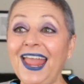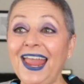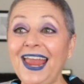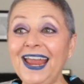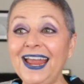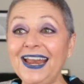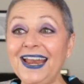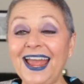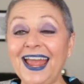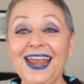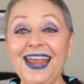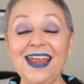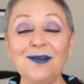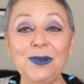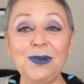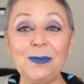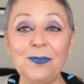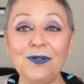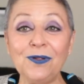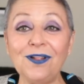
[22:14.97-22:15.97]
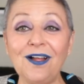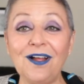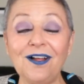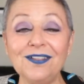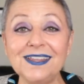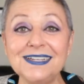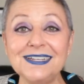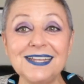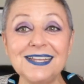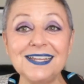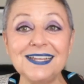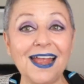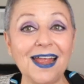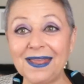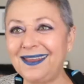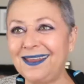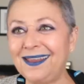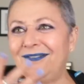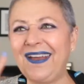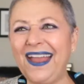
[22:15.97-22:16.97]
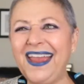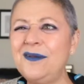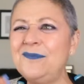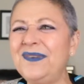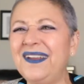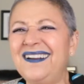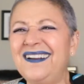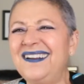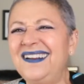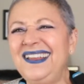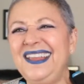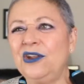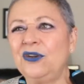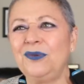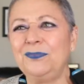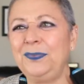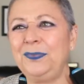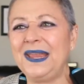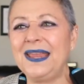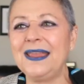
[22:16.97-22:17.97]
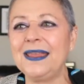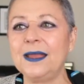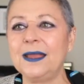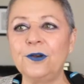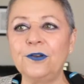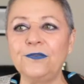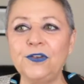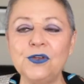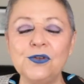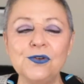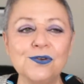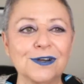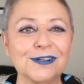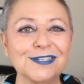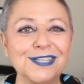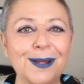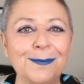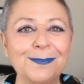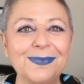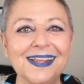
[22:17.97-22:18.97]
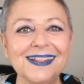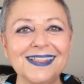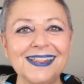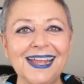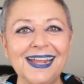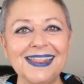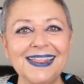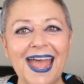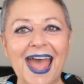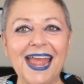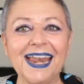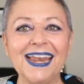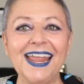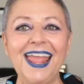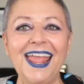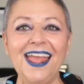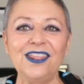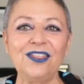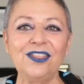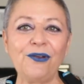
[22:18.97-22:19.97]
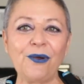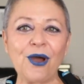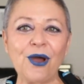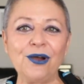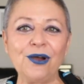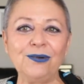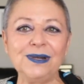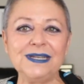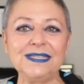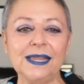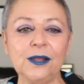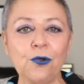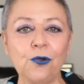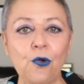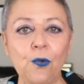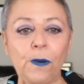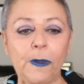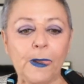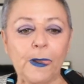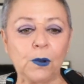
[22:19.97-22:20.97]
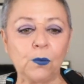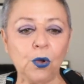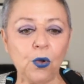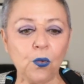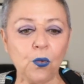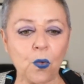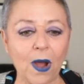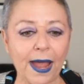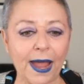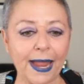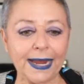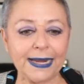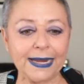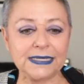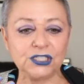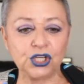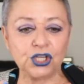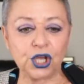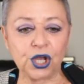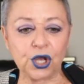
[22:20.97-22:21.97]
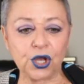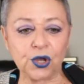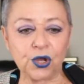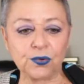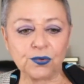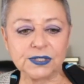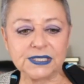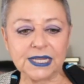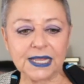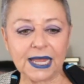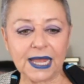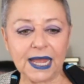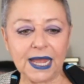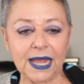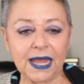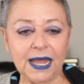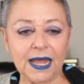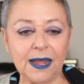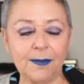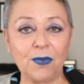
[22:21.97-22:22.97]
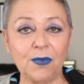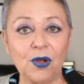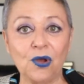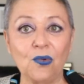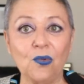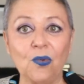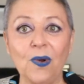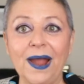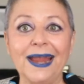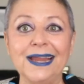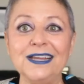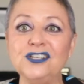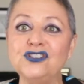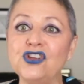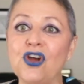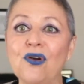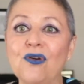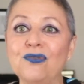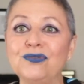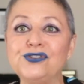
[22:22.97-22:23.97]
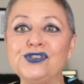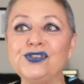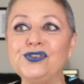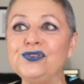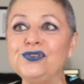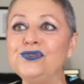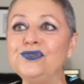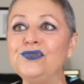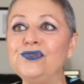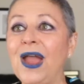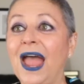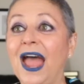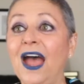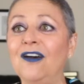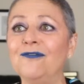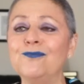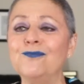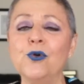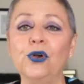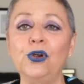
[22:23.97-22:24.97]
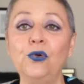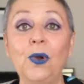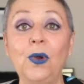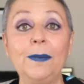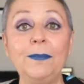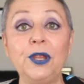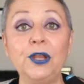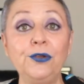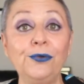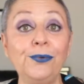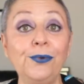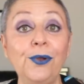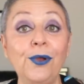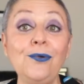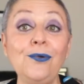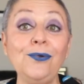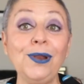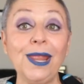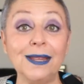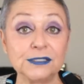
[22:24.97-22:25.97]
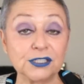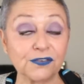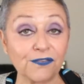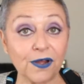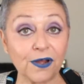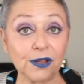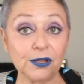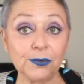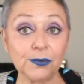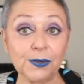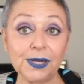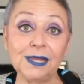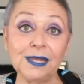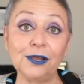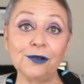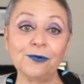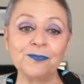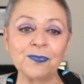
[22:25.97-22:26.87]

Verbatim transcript: And I have people all the time, like if I am in, being interviewed or something like that, they're always like, well, why don't um, why don't you have more women your own age following you?